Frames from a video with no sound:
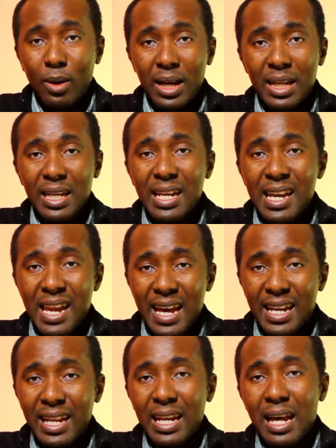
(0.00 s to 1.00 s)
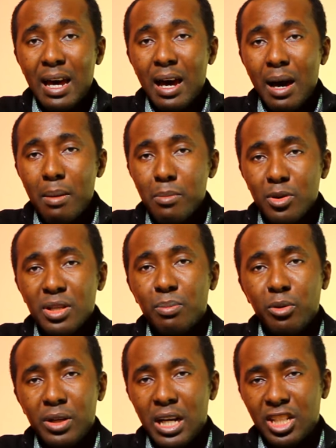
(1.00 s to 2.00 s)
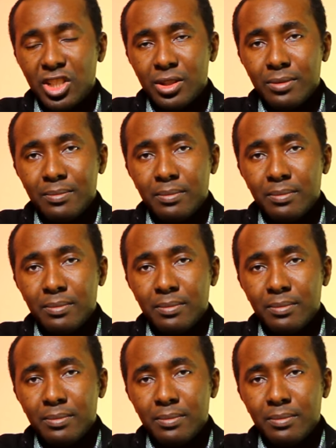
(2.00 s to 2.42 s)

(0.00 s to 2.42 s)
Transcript: Wale learning music production?